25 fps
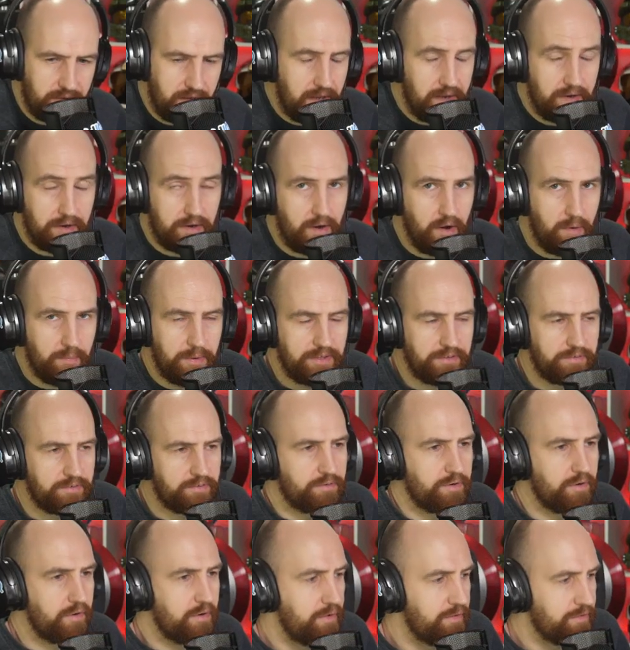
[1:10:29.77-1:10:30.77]
uh, comments,
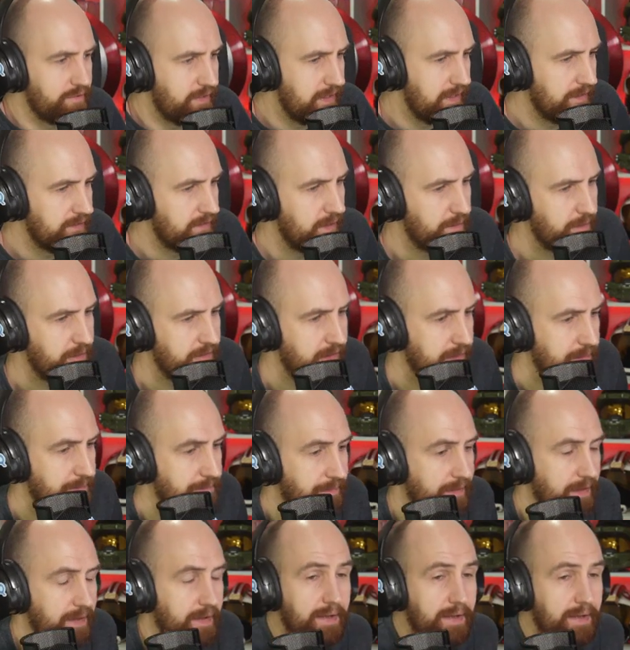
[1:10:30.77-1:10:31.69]
trolls, and that type of thing.